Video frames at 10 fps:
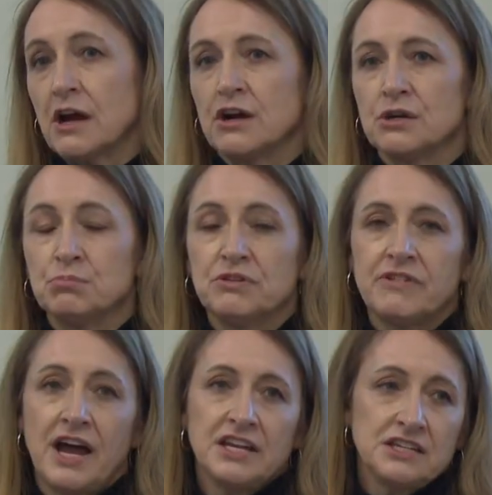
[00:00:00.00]
are
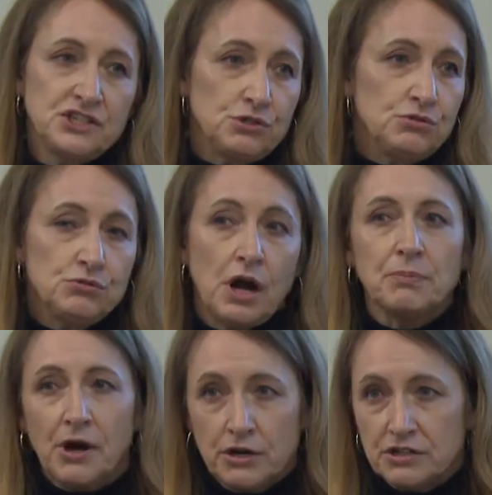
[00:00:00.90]
provided to our
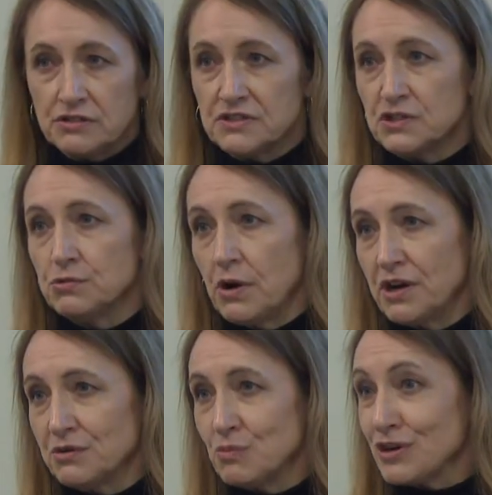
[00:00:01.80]
partners who
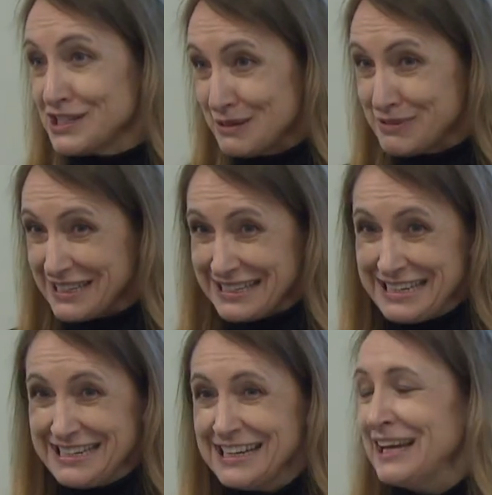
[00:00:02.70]
are more typically